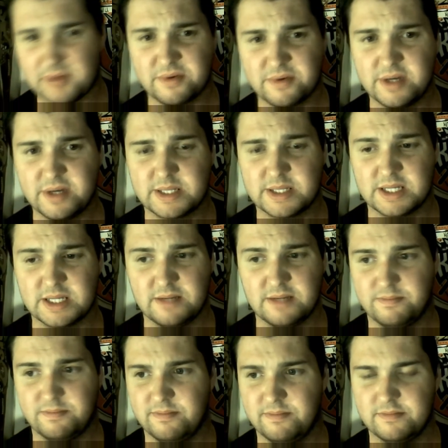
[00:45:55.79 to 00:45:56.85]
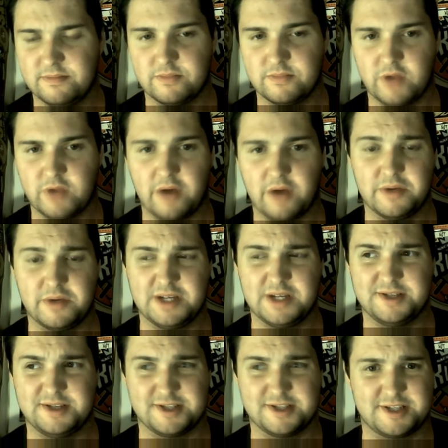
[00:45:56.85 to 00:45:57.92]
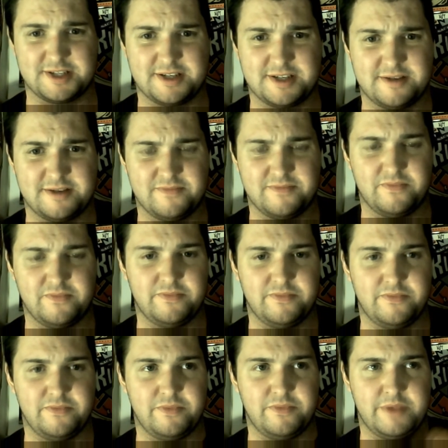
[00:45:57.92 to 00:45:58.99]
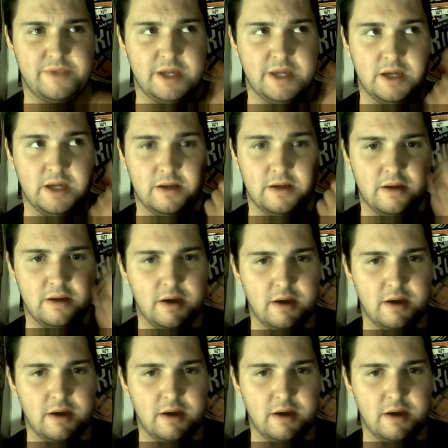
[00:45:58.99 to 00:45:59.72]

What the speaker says: I really see not only just the